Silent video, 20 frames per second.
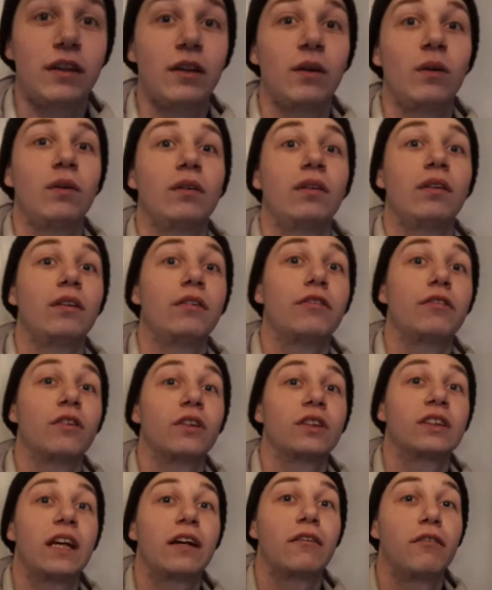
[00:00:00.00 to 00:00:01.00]
video. The
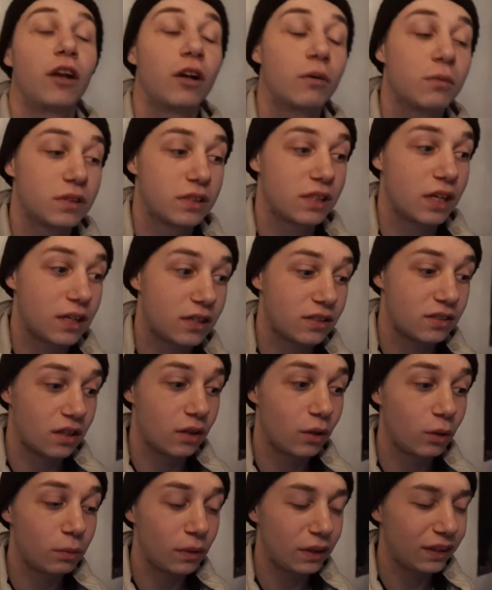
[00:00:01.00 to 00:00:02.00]
first day of Vlogmas that has to
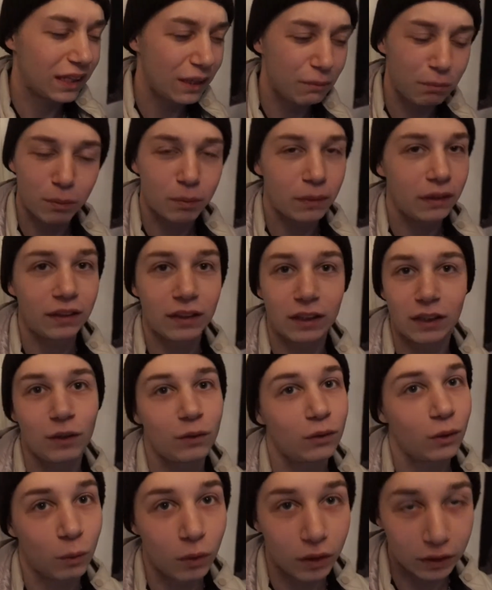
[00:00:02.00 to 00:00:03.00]
go. I keep repeating, I
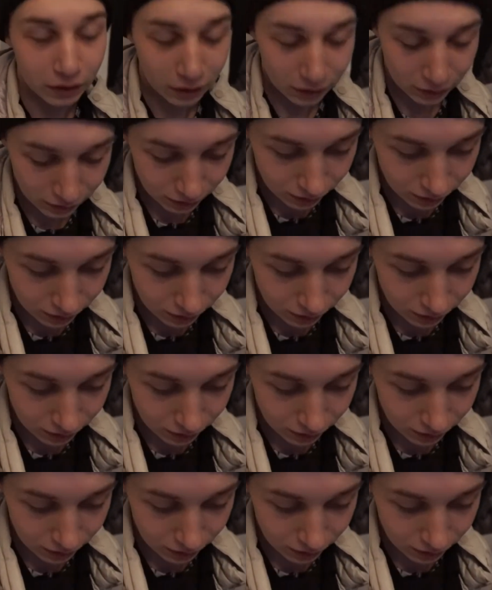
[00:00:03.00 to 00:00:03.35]
don't know why.